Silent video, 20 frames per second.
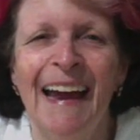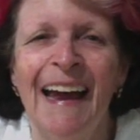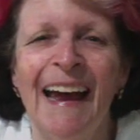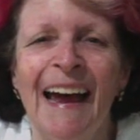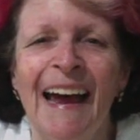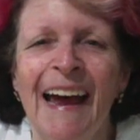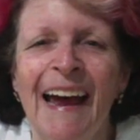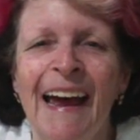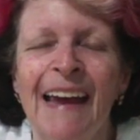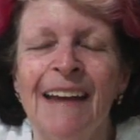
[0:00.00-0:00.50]

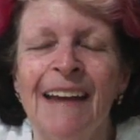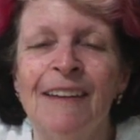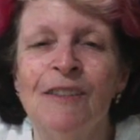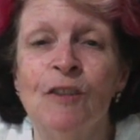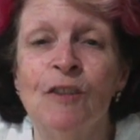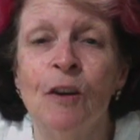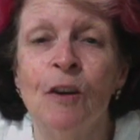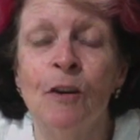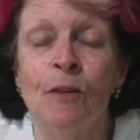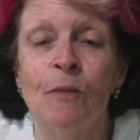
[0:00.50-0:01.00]
And
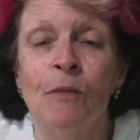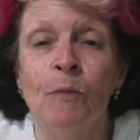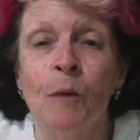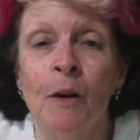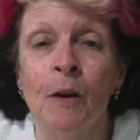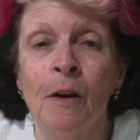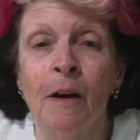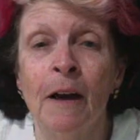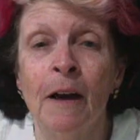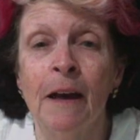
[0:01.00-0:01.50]
so what
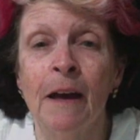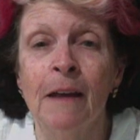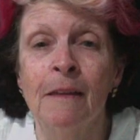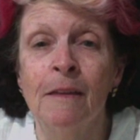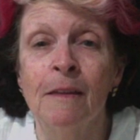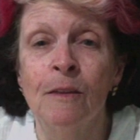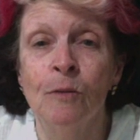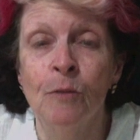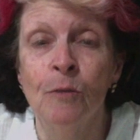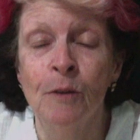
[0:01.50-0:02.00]
I
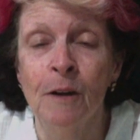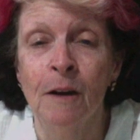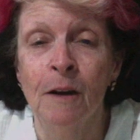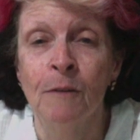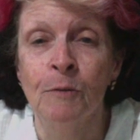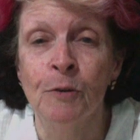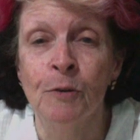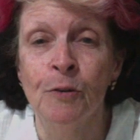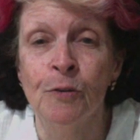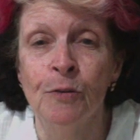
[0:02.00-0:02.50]
thought I
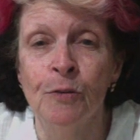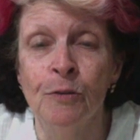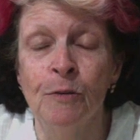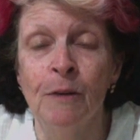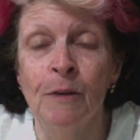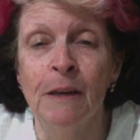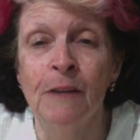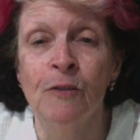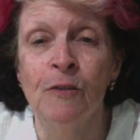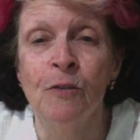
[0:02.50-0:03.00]
would do
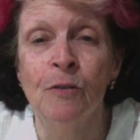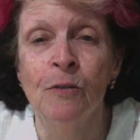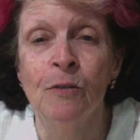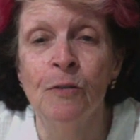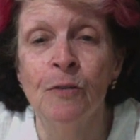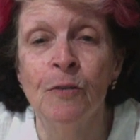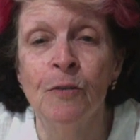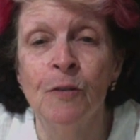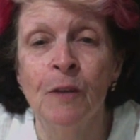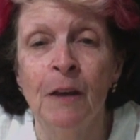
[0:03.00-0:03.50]
is
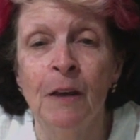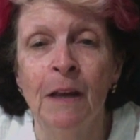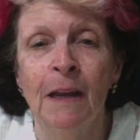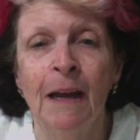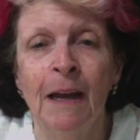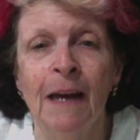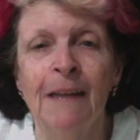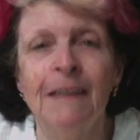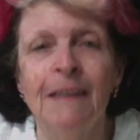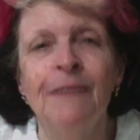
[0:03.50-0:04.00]
use
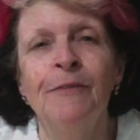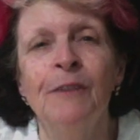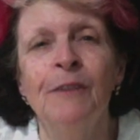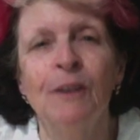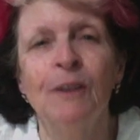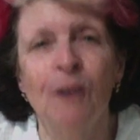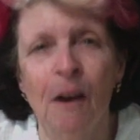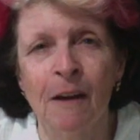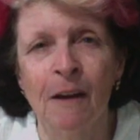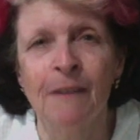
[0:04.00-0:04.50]
a different
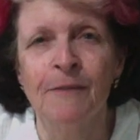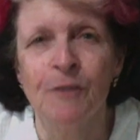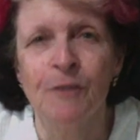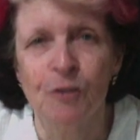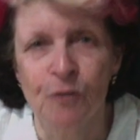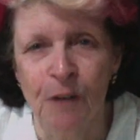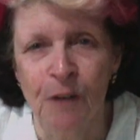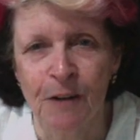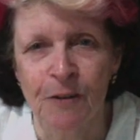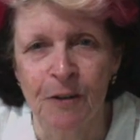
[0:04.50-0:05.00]
kind of
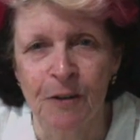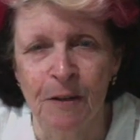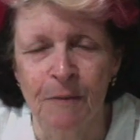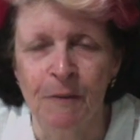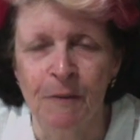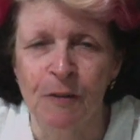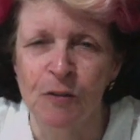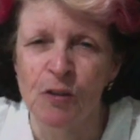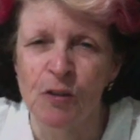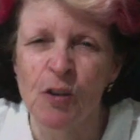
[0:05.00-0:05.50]
structure,
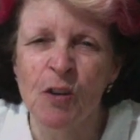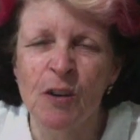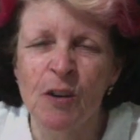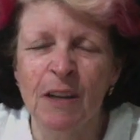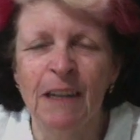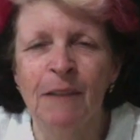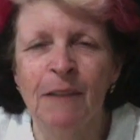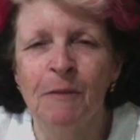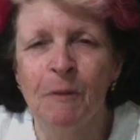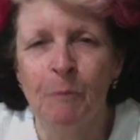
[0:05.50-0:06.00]
because
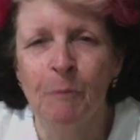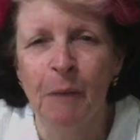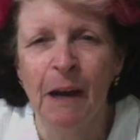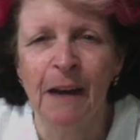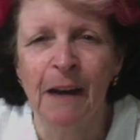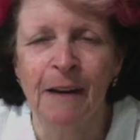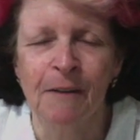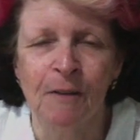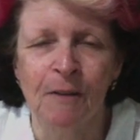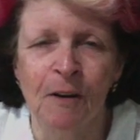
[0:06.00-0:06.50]
usually with Bark
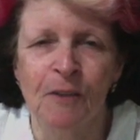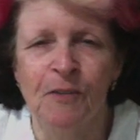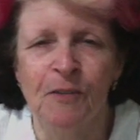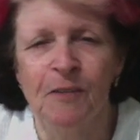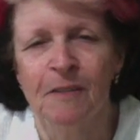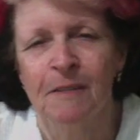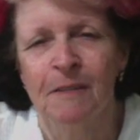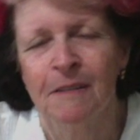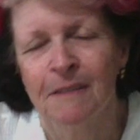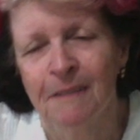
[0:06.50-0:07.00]
and
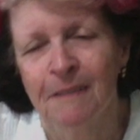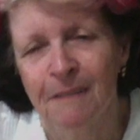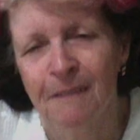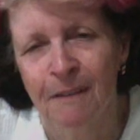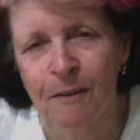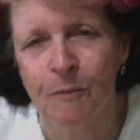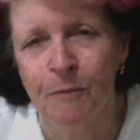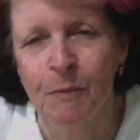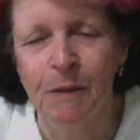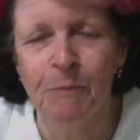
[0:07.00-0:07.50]
Roses, it's a
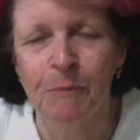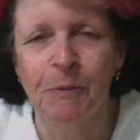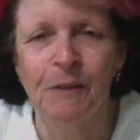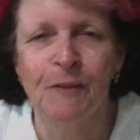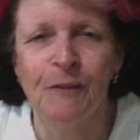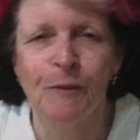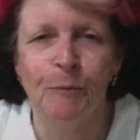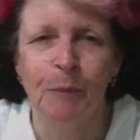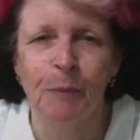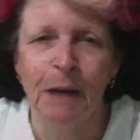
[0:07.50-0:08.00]
big piece
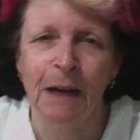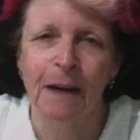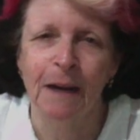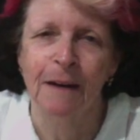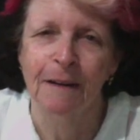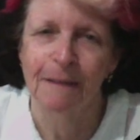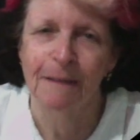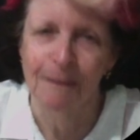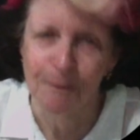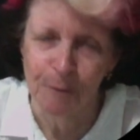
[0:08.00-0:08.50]
of bark
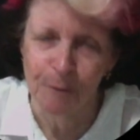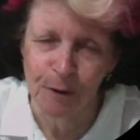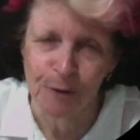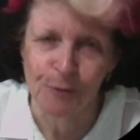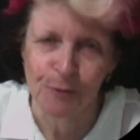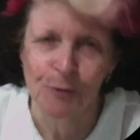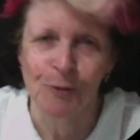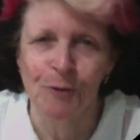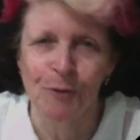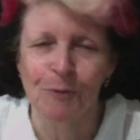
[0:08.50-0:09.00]
and the
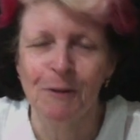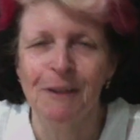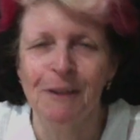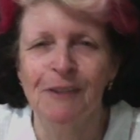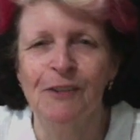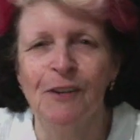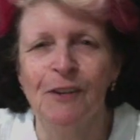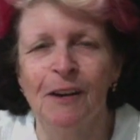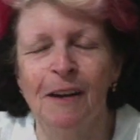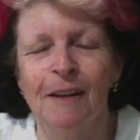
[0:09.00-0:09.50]
roses are
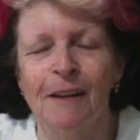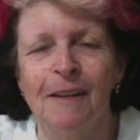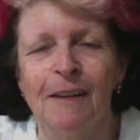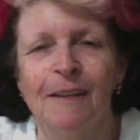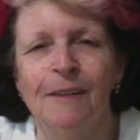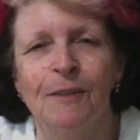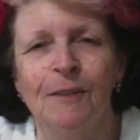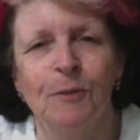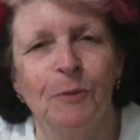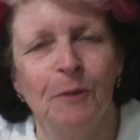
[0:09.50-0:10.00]
inside it,
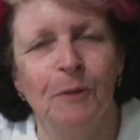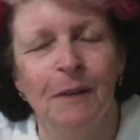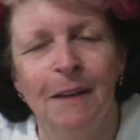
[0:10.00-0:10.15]
or